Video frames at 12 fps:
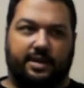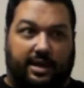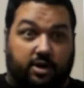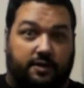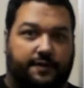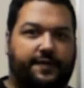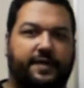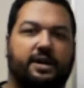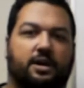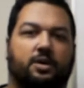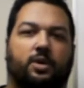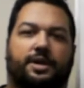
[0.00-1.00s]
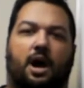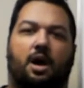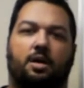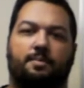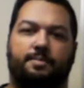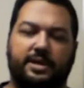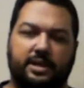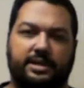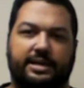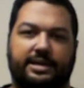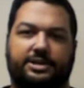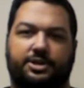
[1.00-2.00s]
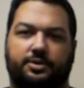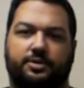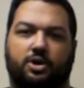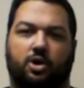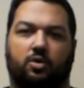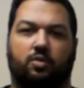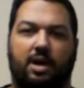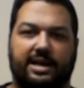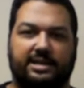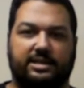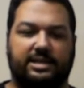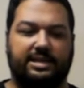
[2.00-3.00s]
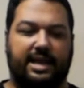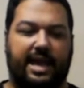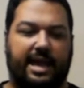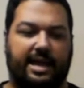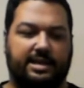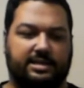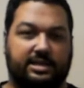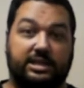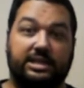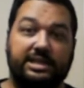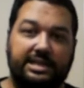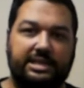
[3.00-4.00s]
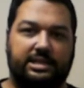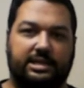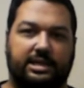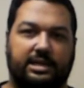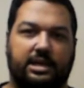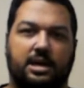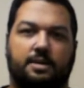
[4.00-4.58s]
interfere with our ability to correctly and cleanly